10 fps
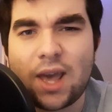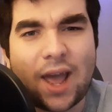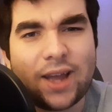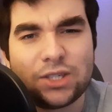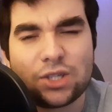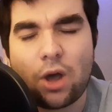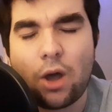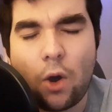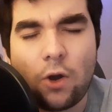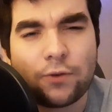and I just
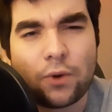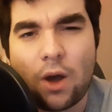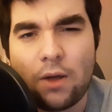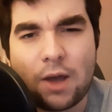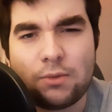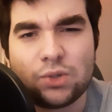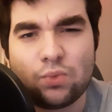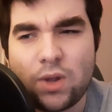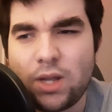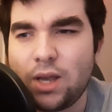thought overall that was
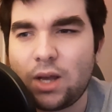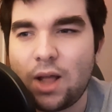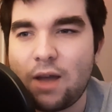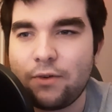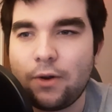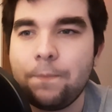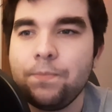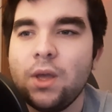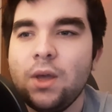really clever.